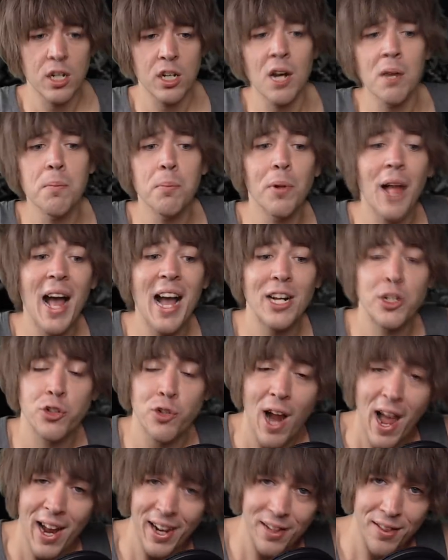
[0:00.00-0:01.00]
Come Black
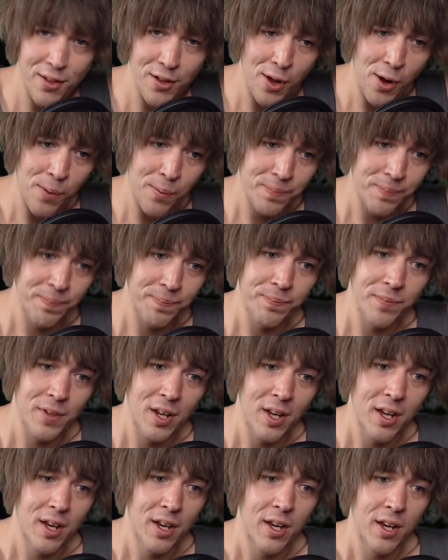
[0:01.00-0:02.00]
Dragon though
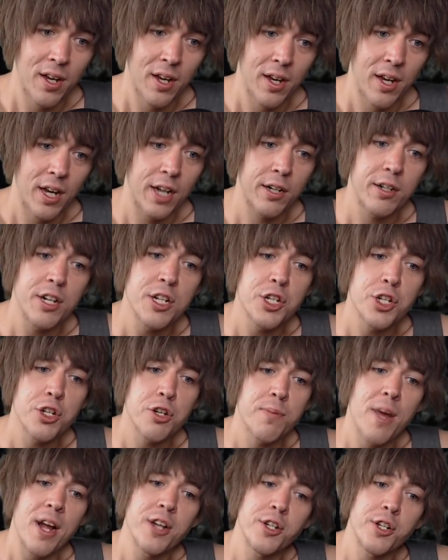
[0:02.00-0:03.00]
increases
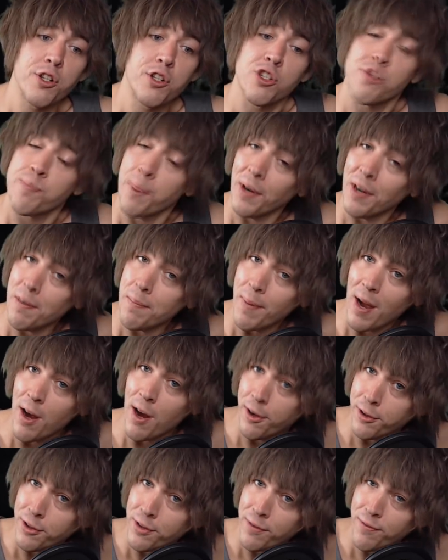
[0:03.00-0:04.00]
your magic and spirit by
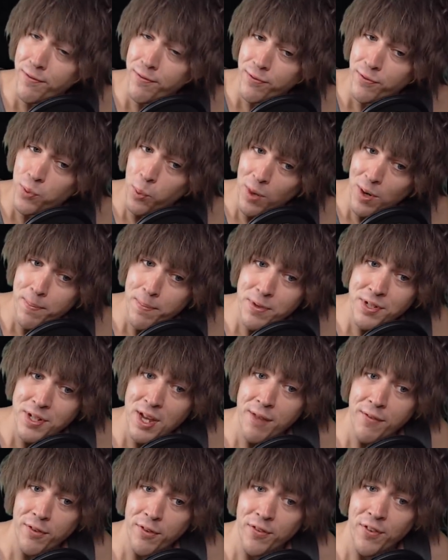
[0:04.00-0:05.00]

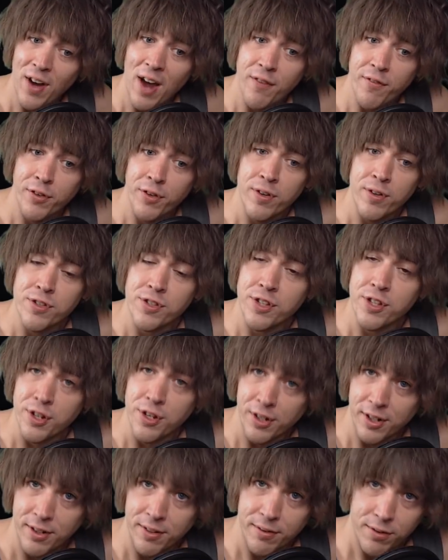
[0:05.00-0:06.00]
120% for 5 turns
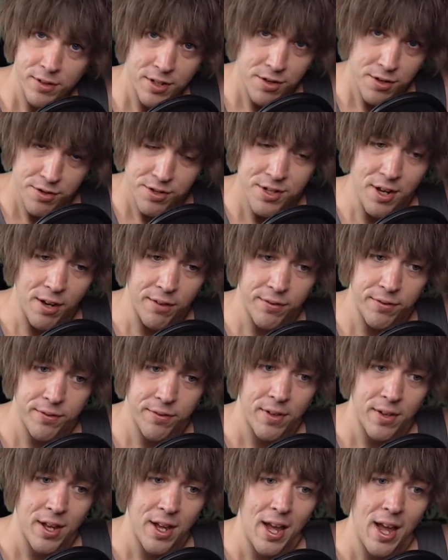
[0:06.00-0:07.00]
to yourself,
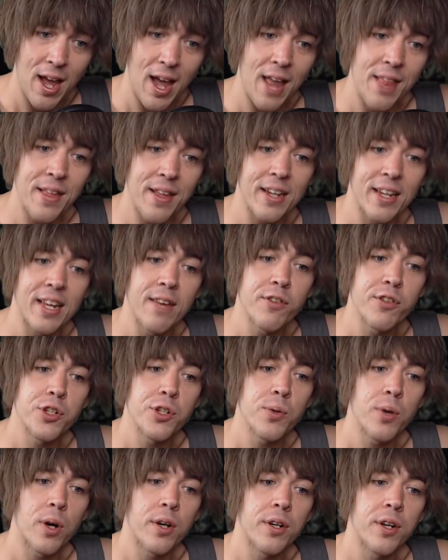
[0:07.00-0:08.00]
and then gives
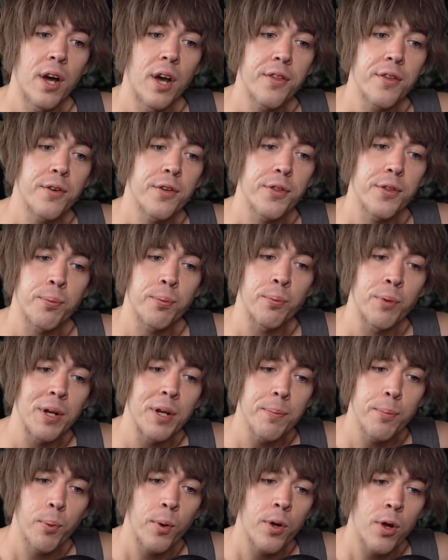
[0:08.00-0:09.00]
you another
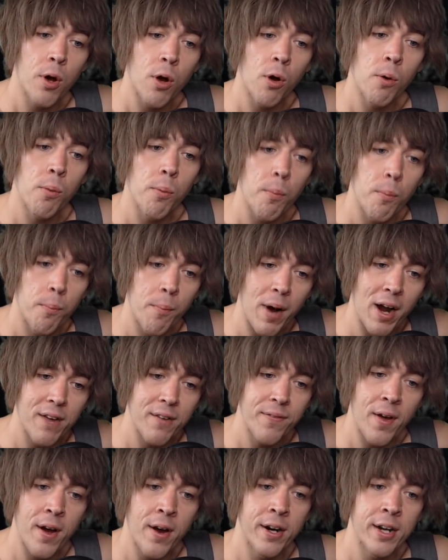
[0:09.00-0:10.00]
3.0
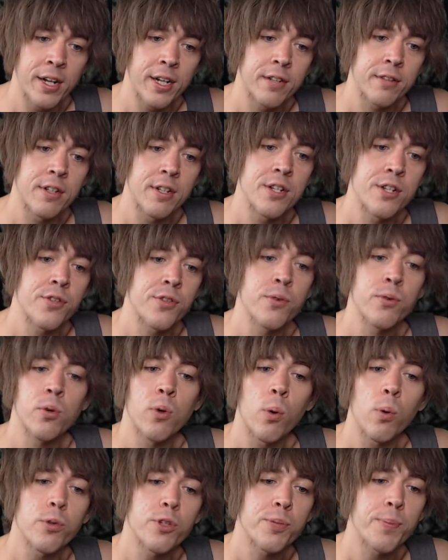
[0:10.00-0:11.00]
modifier increase to
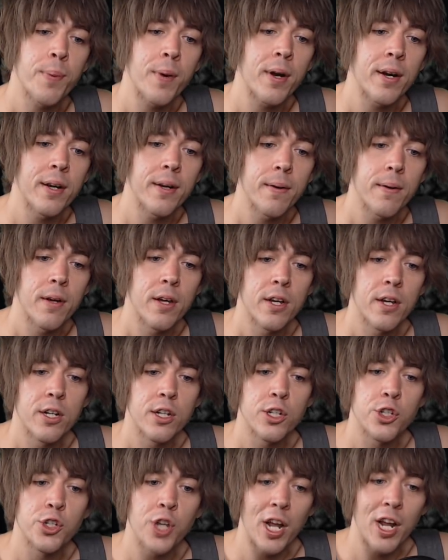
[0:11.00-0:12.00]
Cold Spirit,
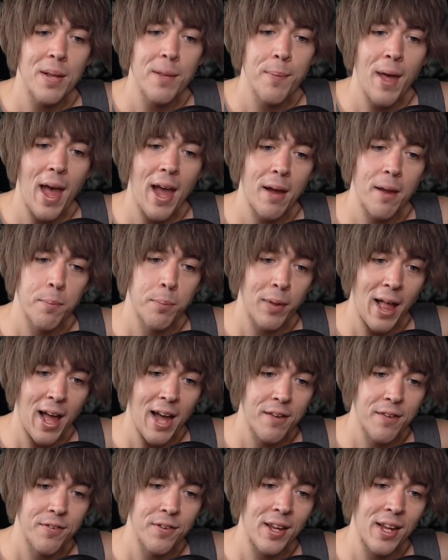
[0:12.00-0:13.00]
Jetty Back,
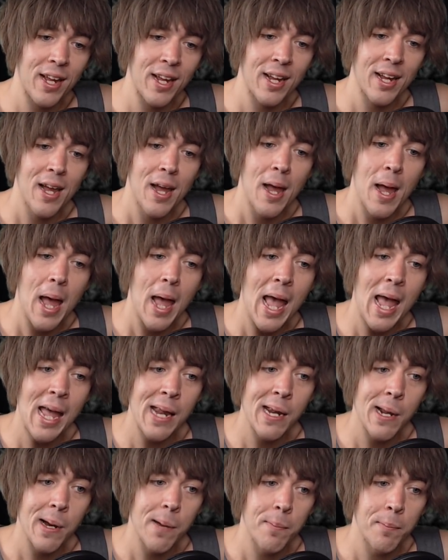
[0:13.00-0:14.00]
Black Fang,
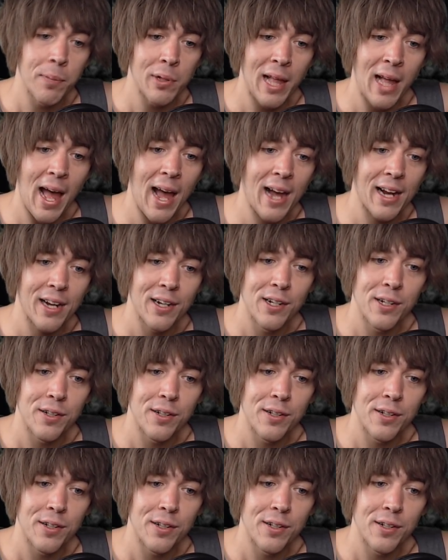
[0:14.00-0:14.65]
and Black